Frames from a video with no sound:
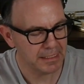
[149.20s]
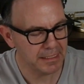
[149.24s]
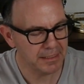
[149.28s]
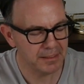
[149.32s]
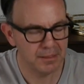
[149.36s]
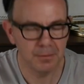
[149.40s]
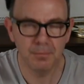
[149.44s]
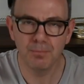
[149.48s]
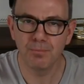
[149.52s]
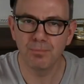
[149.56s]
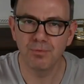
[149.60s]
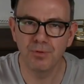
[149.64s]

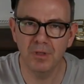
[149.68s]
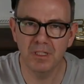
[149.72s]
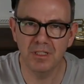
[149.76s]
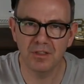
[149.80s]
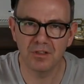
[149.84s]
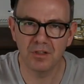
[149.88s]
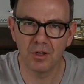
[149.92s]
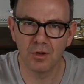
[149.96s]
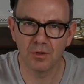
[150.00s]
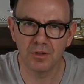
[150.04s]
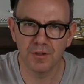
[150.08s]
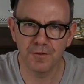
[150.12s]
decent
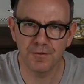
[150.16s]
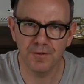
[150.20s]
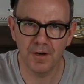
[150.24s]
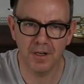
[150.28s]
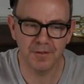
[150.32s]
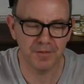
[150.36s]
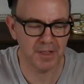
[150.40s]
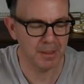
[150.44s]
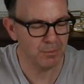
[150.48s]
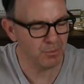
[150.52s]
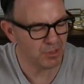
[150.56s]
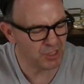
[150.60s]
prints along the
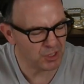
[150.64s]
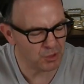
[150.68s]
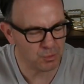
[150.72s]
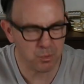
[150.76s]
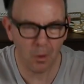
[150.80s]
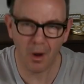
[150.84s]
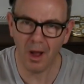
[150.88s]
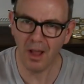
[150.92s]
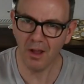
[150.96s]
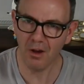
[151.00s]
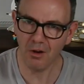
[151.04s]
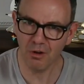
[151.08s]
front of it, which is
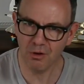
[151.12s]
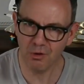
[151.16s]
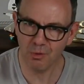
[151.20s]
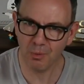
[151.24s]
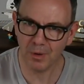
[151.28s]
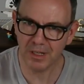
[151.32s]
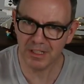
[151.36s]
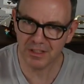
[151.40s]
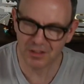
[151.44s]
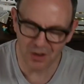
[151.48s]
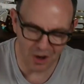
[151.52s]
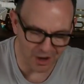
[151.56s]
why I
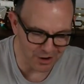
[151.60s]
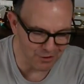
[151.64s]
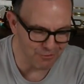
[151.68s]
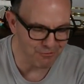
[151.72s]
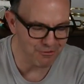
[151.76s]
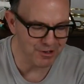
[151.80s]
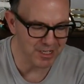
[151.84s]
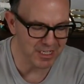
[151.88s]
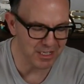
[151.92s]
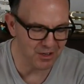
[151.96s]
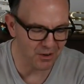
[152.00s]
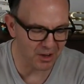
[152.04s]
always kind
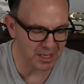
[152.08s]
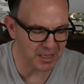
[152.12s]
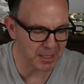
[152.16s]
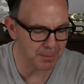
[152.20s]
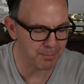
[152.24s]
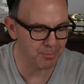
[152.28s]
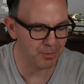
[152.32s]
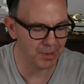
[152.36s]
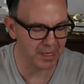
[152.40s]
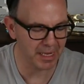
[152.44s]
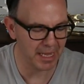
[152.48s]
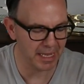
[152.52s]
of really like
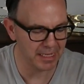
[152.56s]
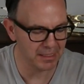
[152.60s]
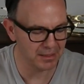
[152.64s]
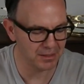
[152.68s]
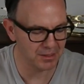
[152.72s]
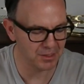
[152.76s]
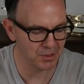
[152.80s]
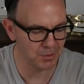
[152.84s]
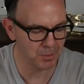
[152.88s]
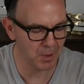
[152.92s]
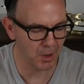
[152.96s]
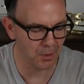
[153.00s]
the
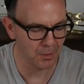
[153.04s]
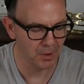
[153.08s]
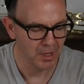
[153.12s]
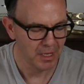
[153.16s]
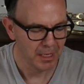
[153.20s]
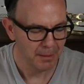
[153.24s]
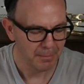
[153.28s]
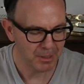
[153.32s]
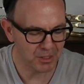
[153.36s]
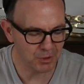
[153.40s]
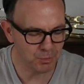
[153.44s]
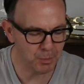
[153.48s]
Brickheadz as well,
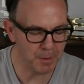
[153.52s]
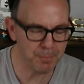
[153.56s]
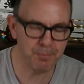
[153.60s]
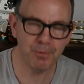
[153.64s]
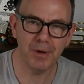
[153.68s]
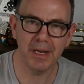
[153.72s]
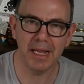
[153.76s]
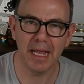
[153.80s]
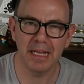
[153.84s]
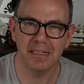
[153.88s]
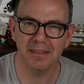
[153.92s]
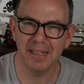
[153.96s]
because with
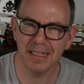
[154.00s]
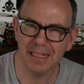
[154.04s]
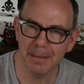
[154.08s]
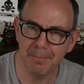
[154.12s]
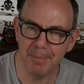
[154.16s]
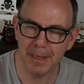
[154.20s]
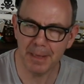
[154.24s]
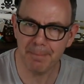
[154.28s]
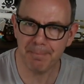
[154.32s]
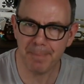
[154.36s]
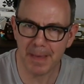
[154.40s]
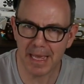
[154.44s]
Brickheadz they
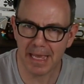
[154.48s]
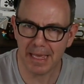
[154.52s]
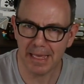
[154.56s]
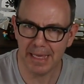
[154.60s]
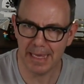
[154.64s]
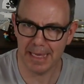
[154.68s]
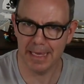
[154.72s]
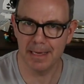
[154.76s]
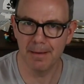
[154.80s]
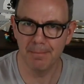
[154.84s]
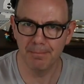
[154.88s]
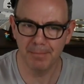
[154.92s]
can be a bit
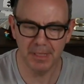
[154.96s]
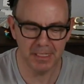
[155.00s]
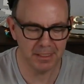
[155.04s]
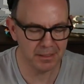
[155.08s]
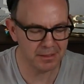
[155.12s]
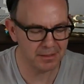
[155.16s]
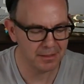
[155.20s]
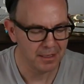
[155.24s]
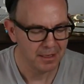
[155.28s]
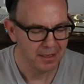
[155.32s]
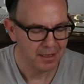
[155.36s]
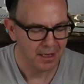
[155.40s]
hit and
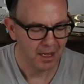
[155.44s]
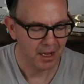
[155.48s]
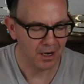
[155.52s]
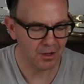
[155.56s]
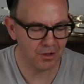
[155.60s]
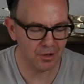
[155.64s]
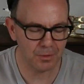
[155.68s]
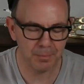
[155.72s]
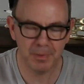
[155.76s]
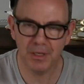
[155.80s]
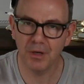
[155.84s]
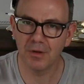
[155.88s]
miss.
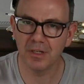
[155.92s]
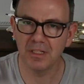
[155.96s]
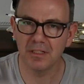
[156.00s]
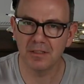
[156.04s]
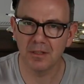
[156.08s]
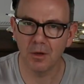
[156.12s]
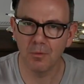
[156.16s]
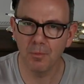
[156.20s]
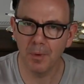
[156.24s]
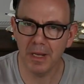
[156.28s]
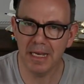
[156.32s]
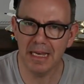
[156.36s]
I've got to be
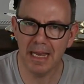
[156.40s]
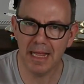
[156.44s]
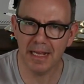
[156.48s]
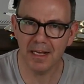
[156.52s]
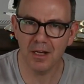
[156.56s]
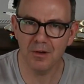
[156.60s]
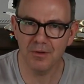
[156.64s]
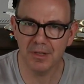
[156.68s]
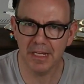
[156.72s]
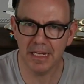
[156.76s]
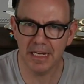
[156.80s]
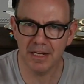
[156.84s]
honest though, when
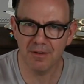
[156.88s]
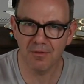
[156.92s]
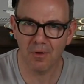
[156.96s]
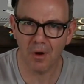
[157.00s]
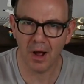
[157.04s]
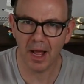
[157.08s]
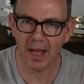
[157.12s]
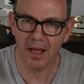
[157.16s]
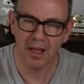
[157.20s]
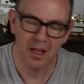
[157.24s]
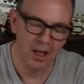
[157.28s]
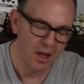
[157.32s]
Lego get it
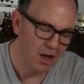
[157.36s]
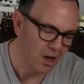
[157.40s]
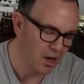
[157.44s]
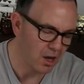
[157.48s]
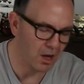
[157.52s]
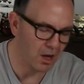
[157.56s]
right,